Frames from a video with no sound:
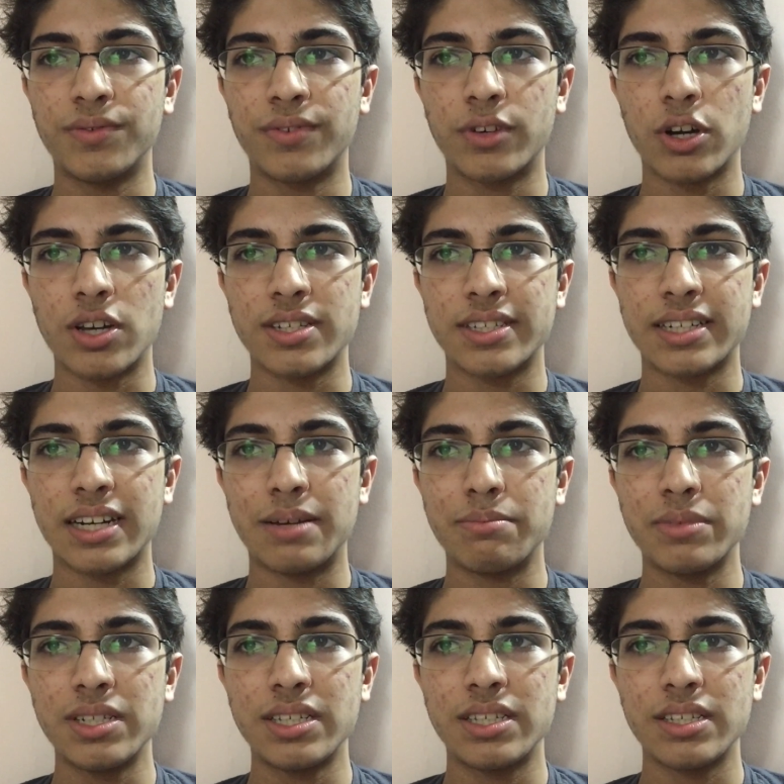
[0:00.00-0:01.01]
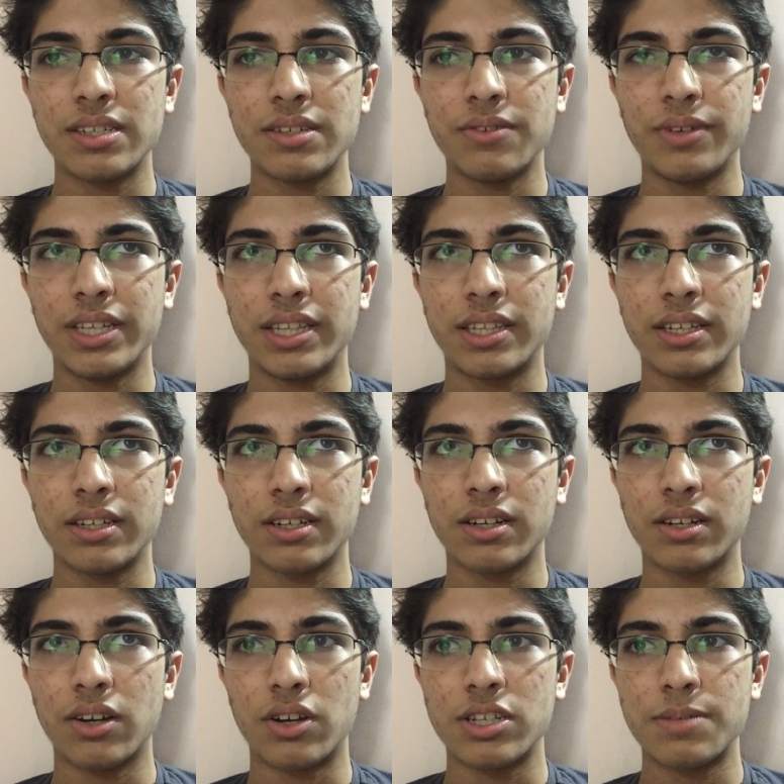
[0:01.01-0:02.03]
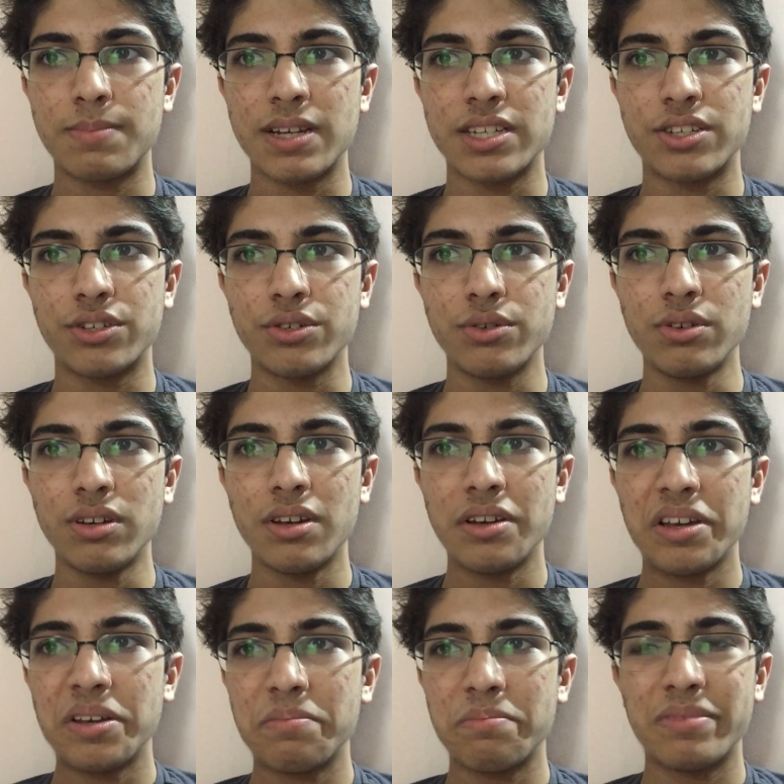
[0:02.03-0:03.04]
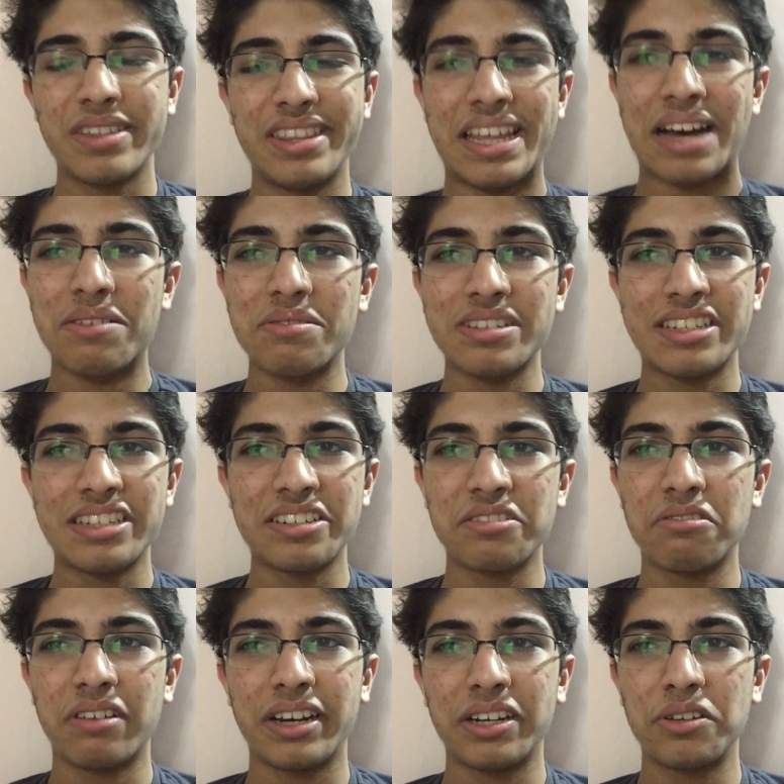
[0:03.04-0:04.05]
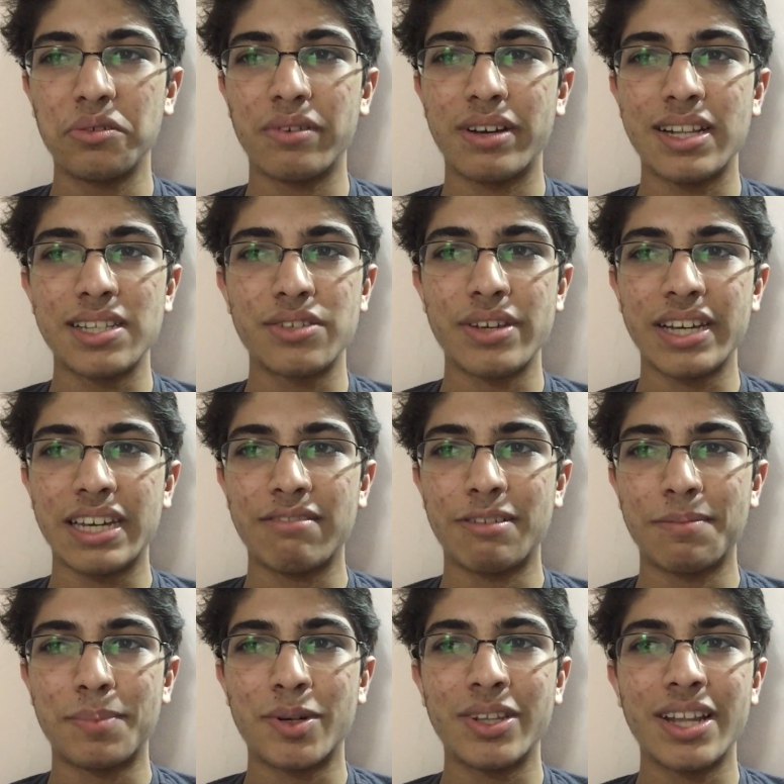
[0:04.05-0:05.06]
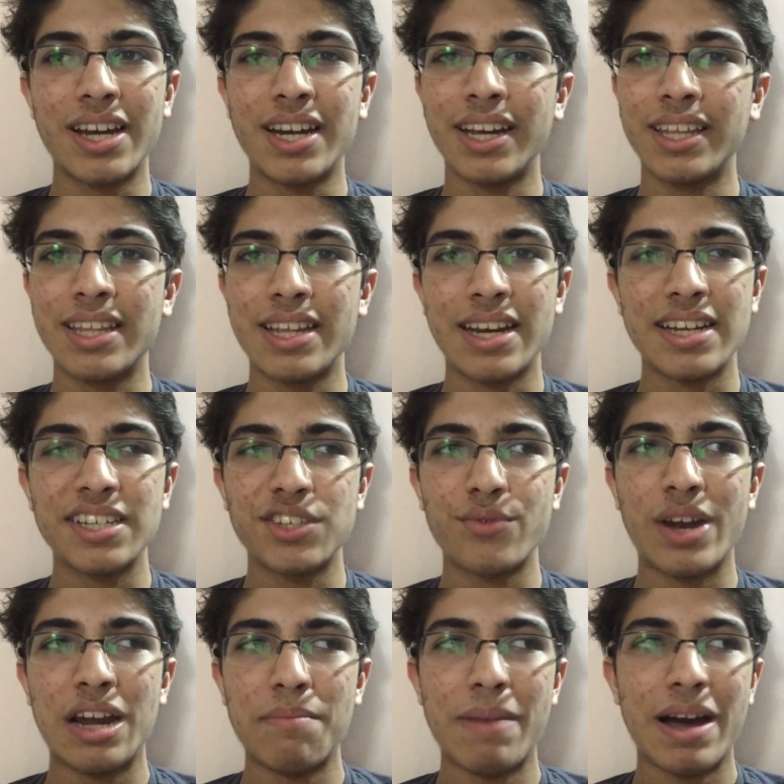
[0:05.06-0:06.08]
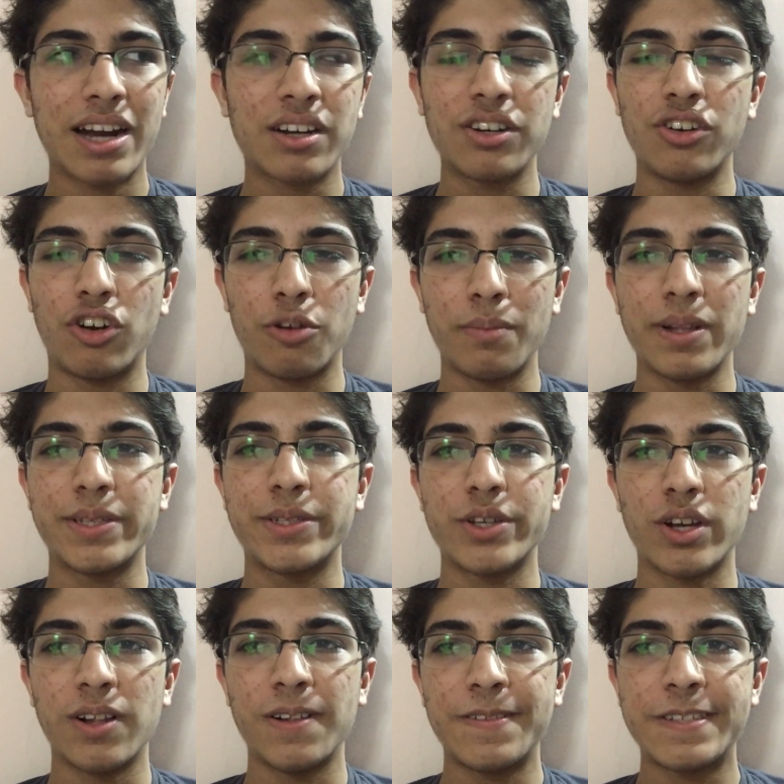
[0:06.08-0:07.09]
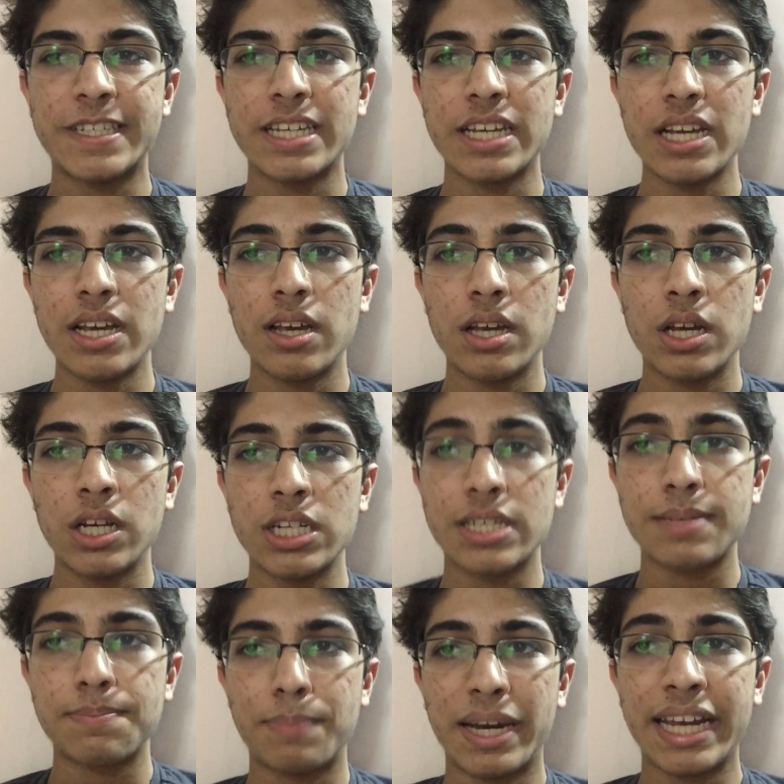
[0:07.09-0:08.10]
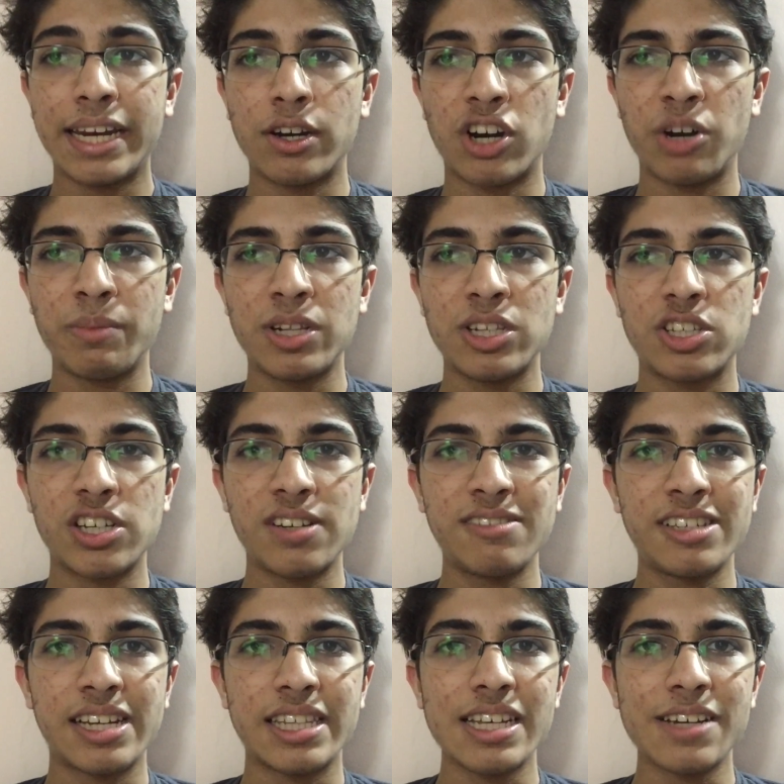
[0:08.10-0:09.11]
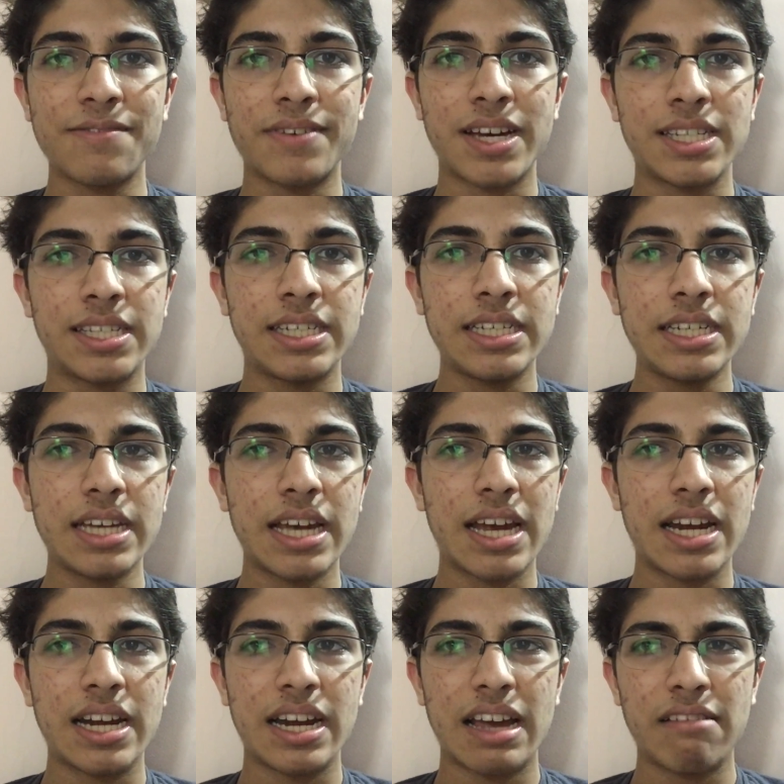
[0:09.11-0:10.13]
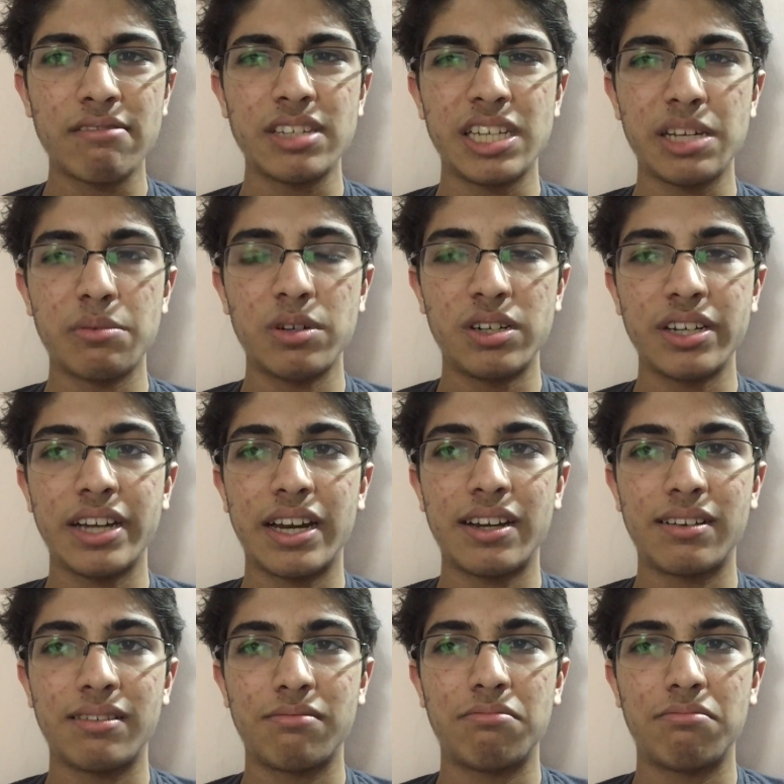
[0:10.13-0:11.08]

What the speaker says: cross scrambles with cross plus two, but that wasn't going too well, so I gave up on that. And then I just went back to normal solves, just plain normal solves, nothing fancy, and I was able to get